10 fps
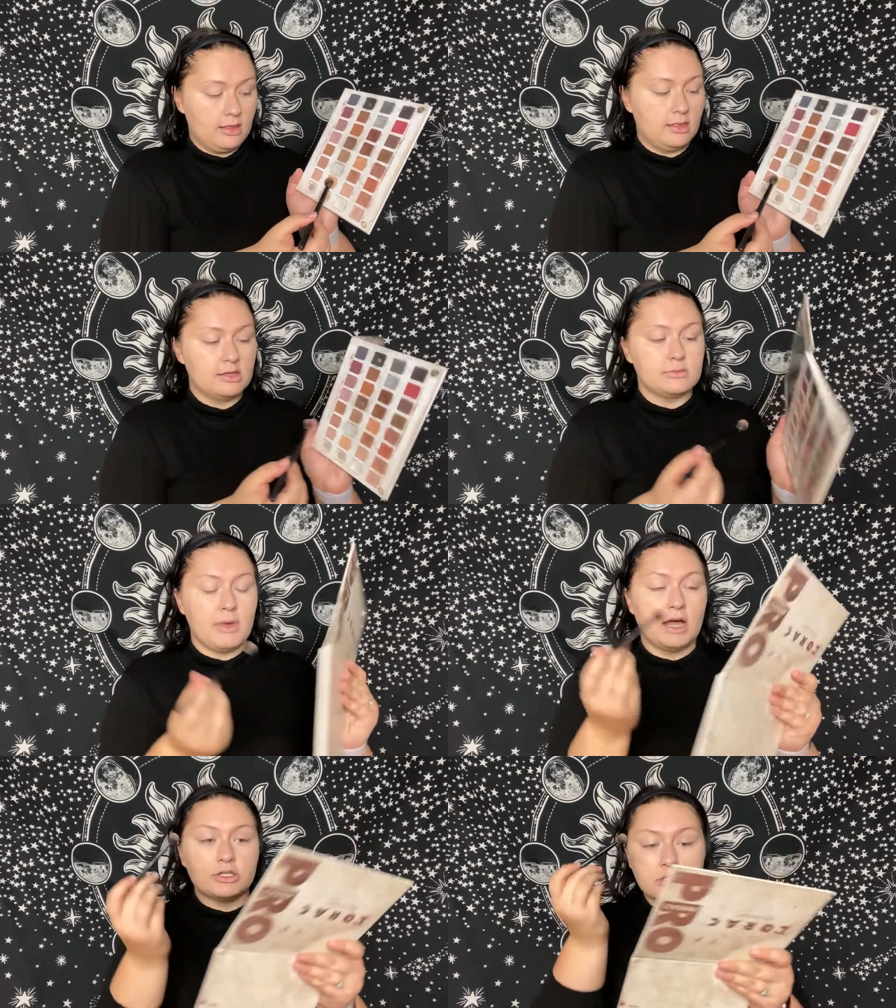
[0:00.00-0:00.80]
This
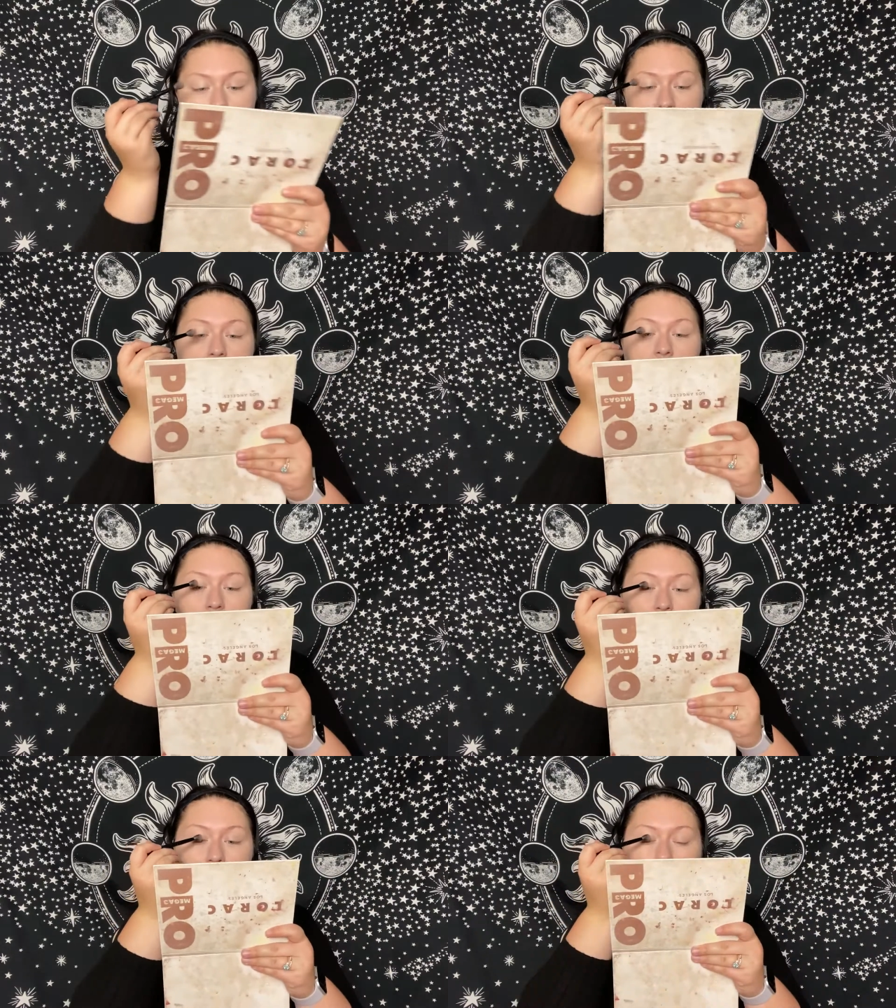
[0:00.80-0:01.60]
matches my skin
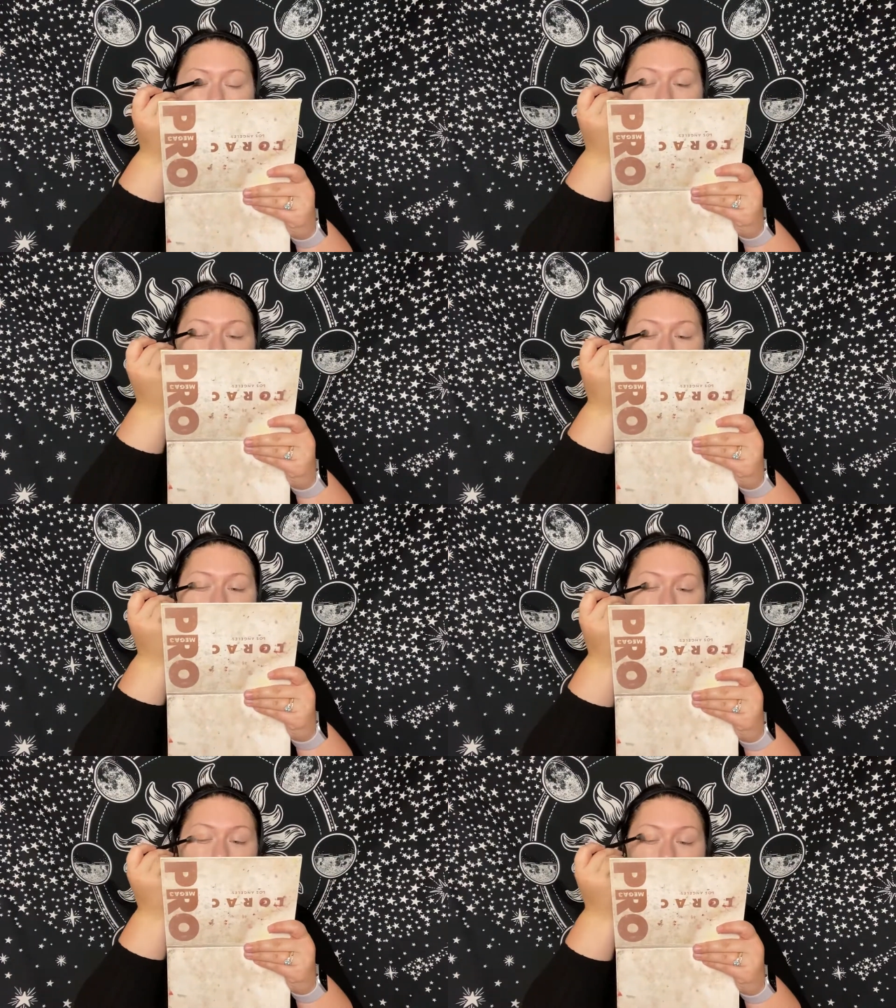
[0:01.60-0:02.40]
tone the
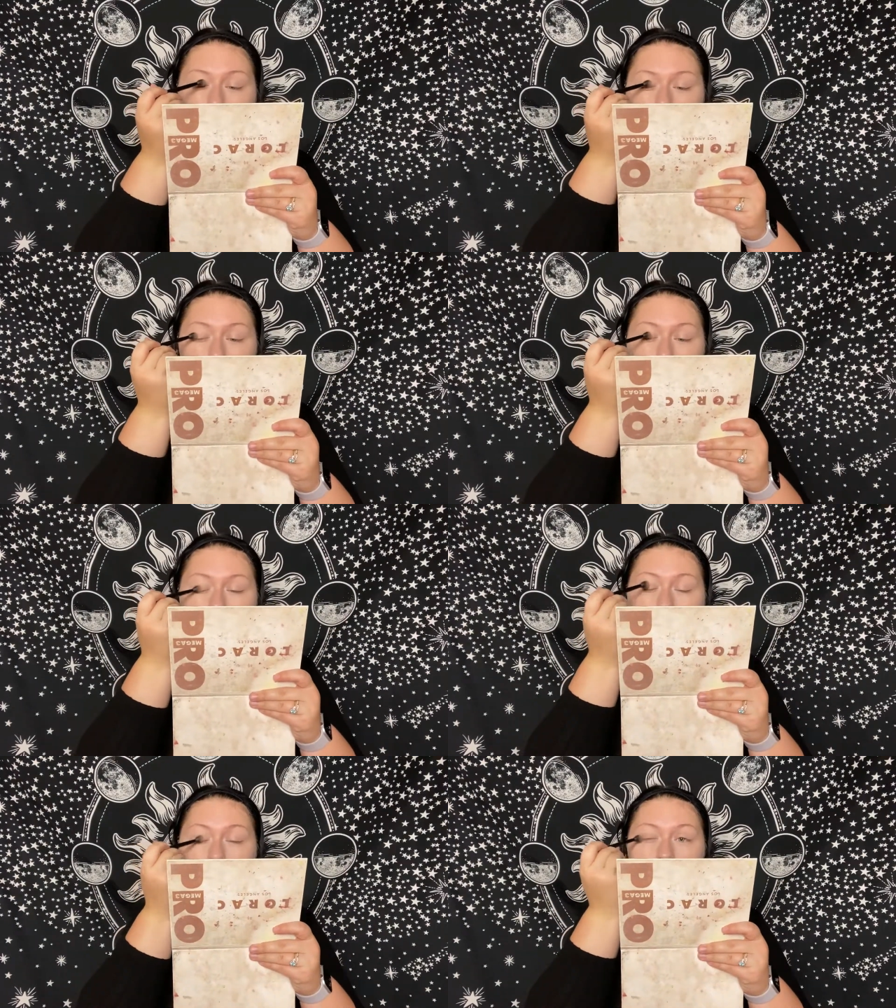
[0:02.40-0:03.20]
best
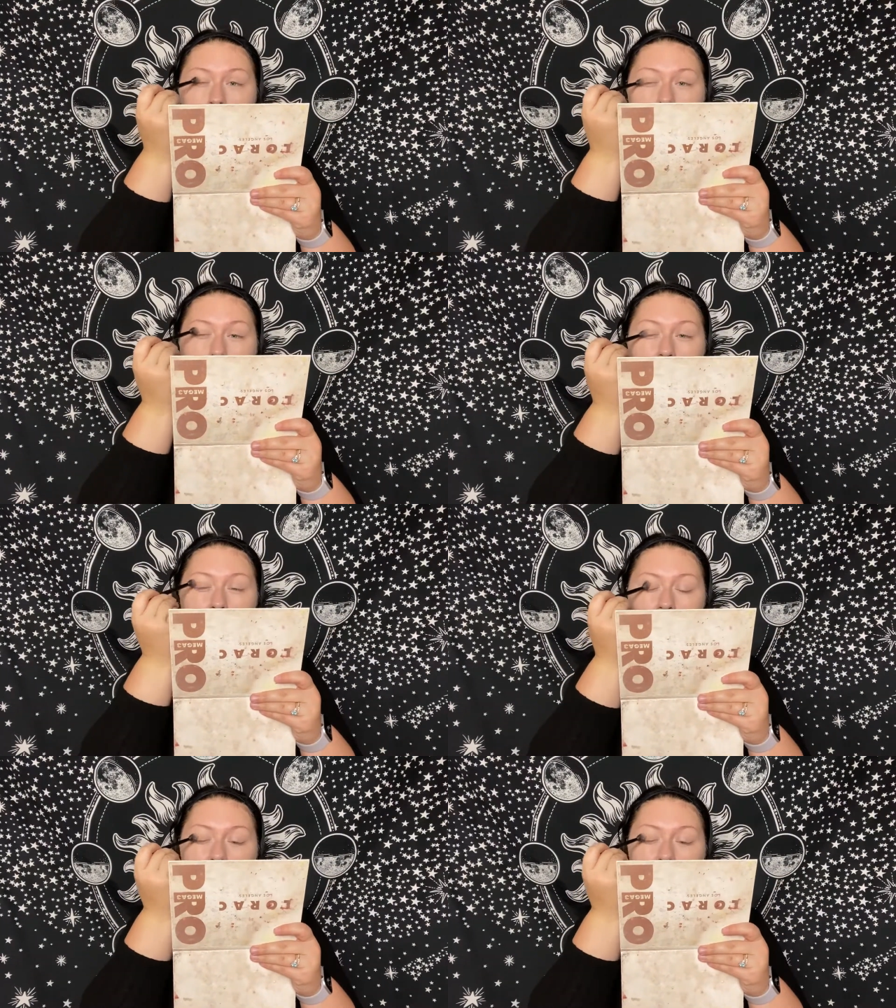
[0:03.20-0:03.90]
out of this palette.